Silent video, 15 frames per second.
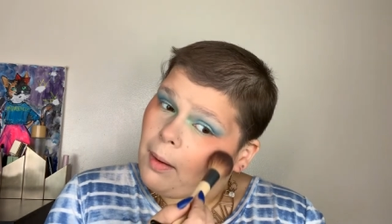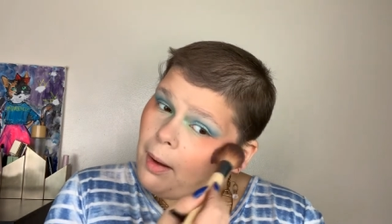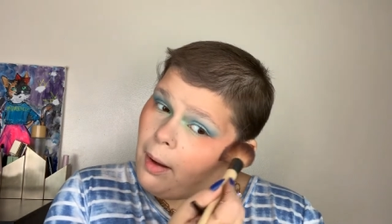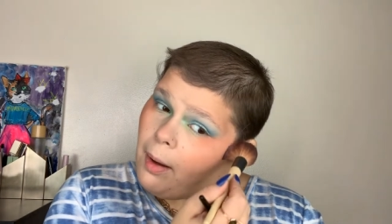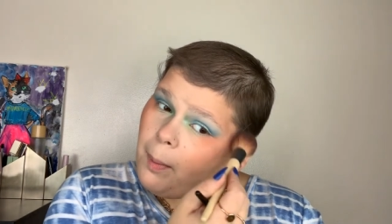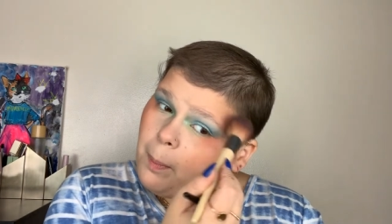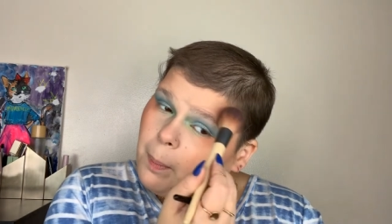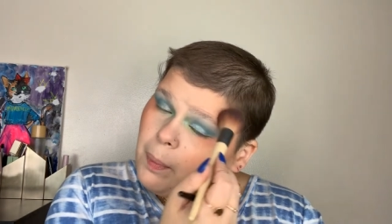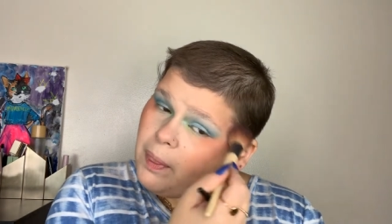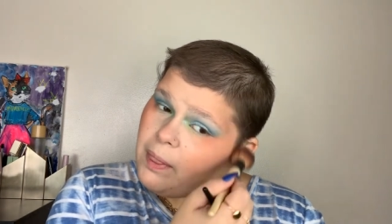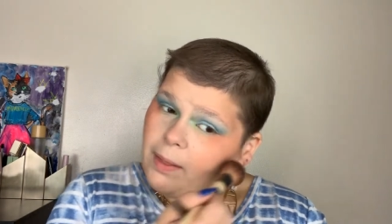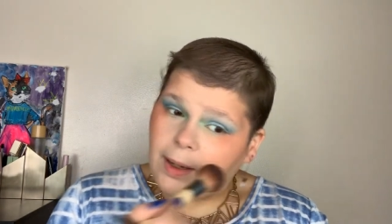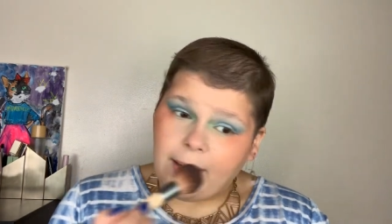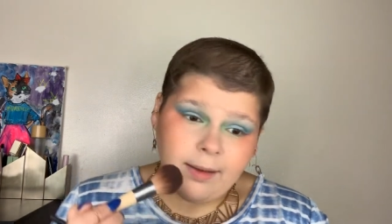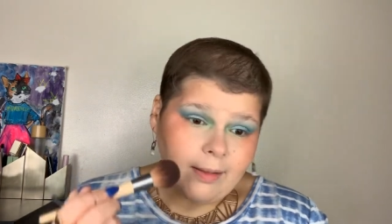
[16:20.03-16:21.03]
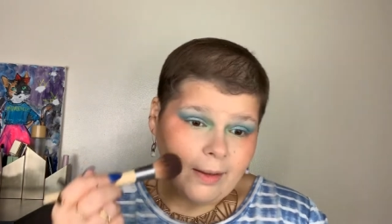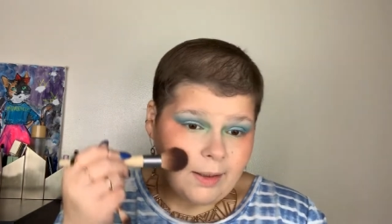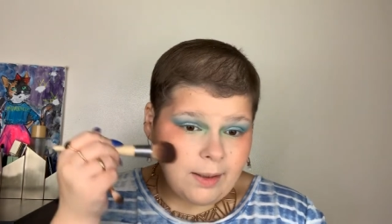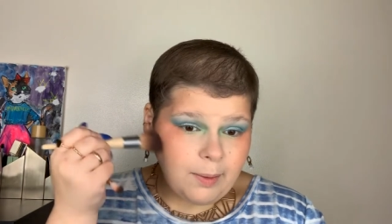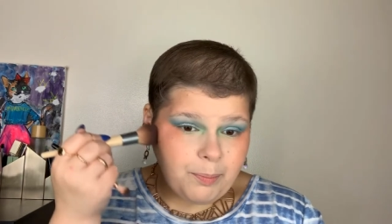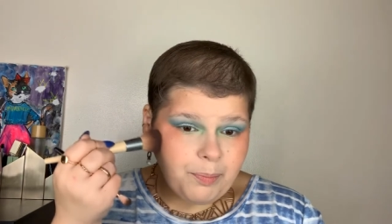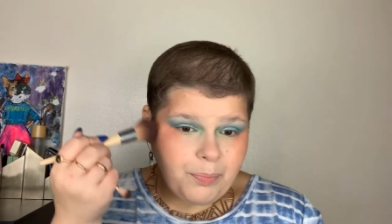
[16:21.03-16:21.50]
uh,
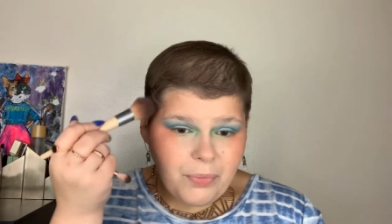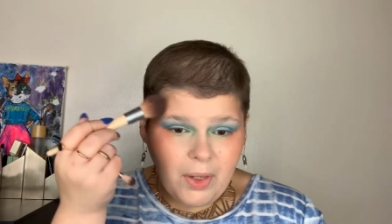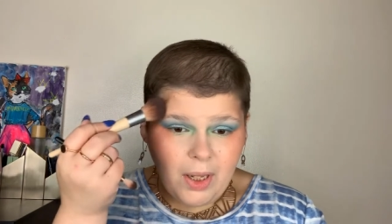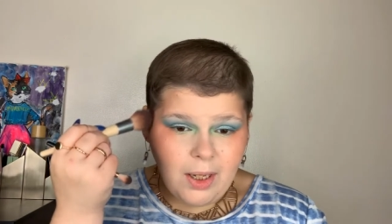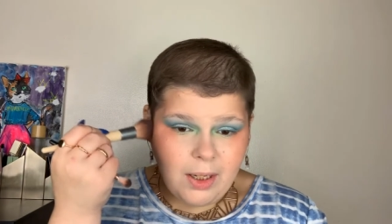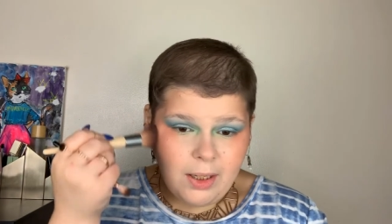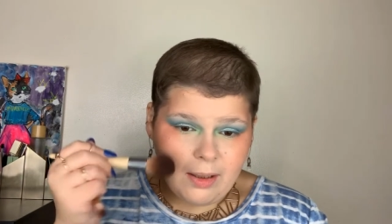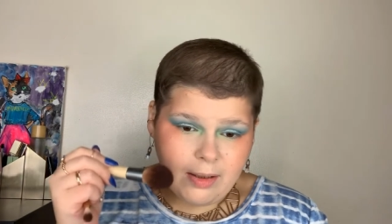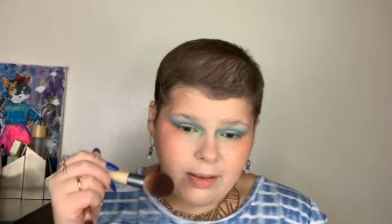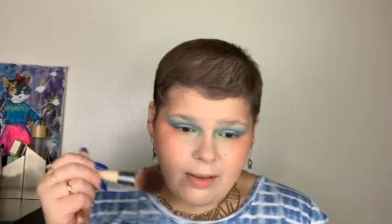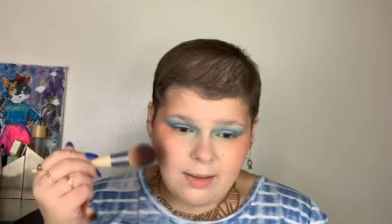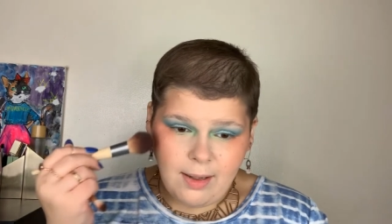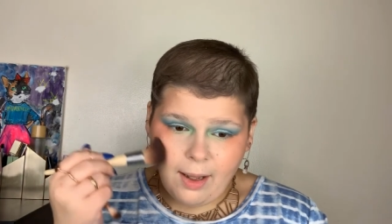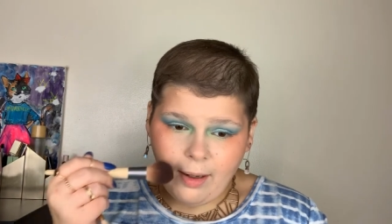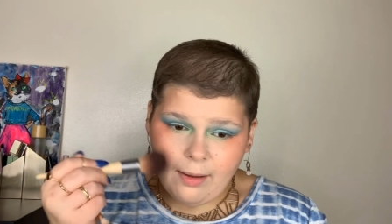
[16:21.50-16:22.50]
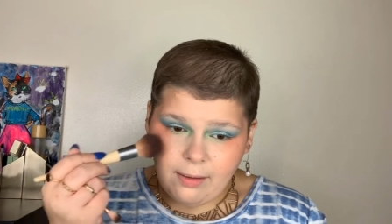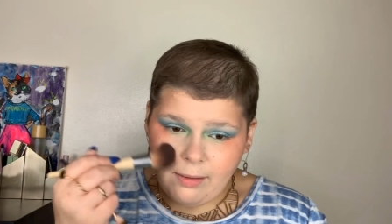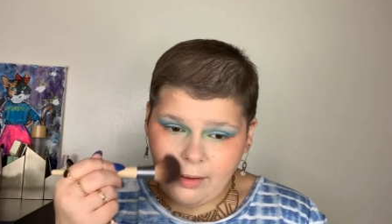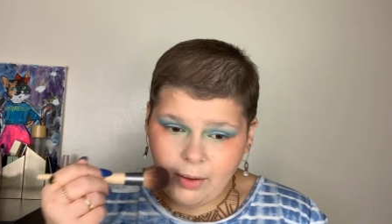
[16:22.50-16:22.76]
lately is that,